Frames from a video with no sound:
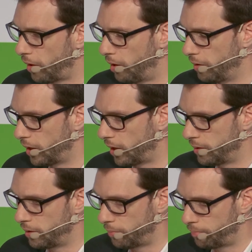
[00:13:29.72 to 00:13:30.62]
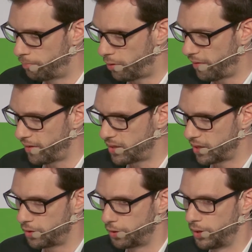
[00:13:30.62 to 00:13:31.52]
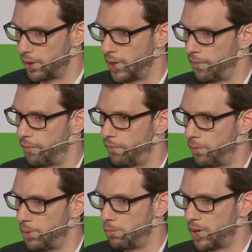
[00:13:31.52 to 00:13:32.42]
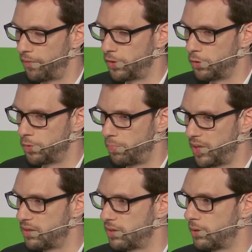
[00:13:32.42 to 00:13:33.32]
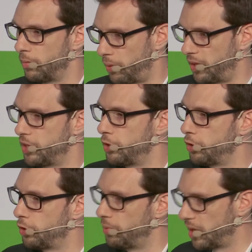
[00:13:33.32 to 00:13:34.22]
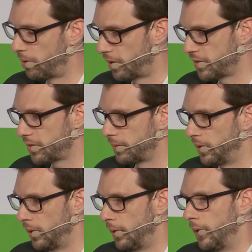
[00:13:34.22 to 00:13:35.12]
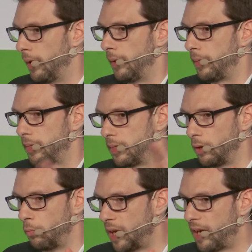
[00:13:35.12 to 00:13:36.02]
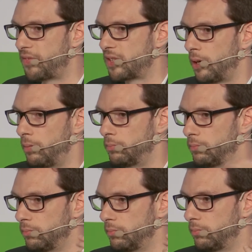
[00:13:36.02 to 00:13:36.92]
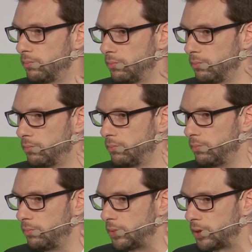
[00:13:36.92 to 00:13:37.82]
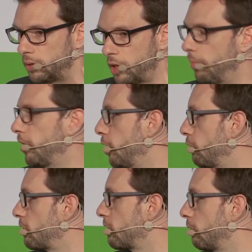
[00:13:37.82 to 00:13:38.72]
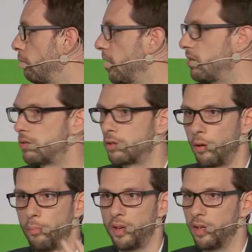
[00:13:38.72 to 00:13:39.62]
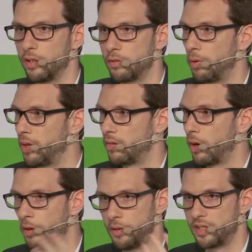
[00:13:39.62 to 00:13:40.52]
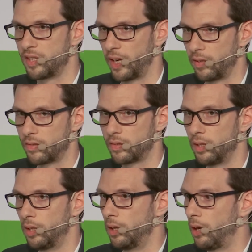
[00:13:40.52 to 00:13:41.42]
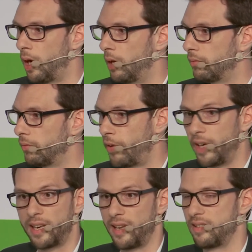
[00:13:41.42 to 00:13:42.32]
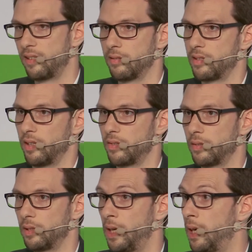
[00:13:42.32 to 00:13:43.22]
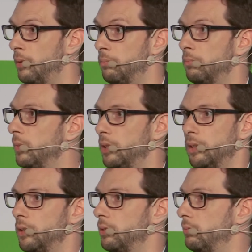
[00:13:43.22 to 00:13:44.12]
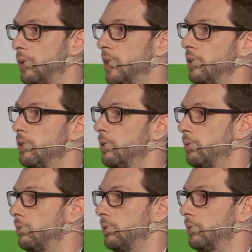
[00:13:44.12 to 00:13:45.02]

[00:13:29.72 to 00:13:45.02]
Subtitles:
on the private sector, for me, we have to split the part into two big parts. We have some common use with companies, with other states, on very classical things. I don't know,